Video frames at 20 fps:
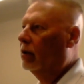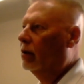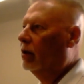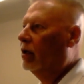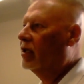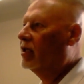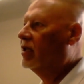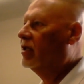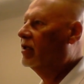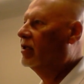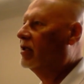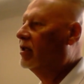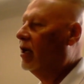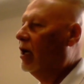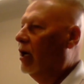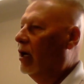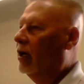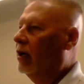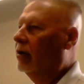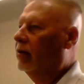This is,
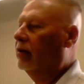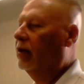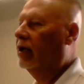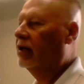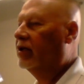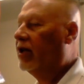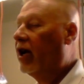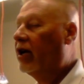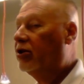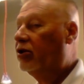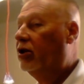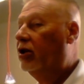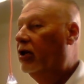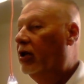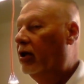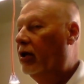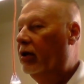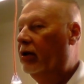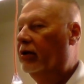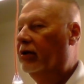it's actually
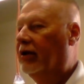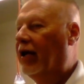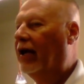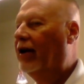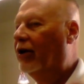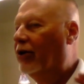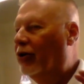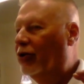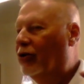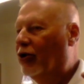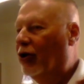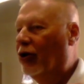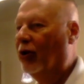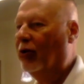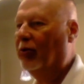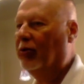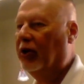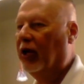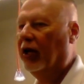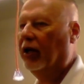the technical
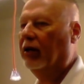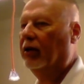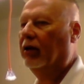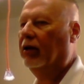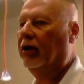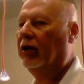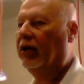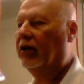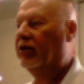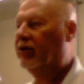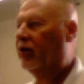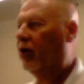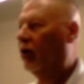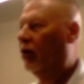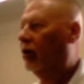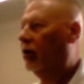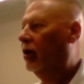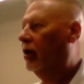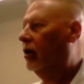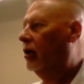term that is
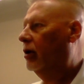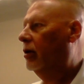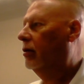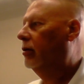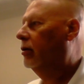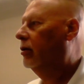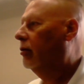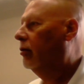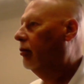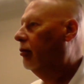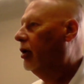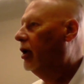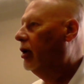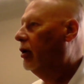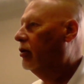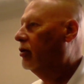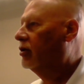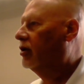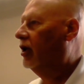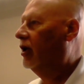starting to be
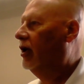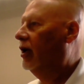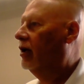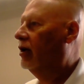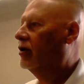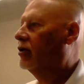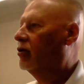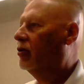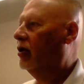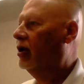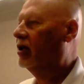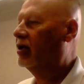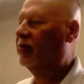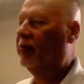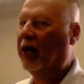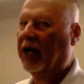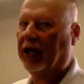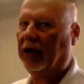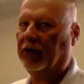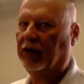used in industry is
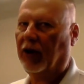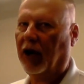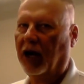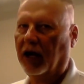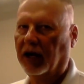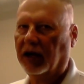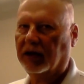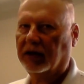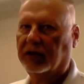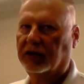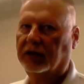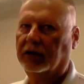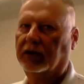mechatronics.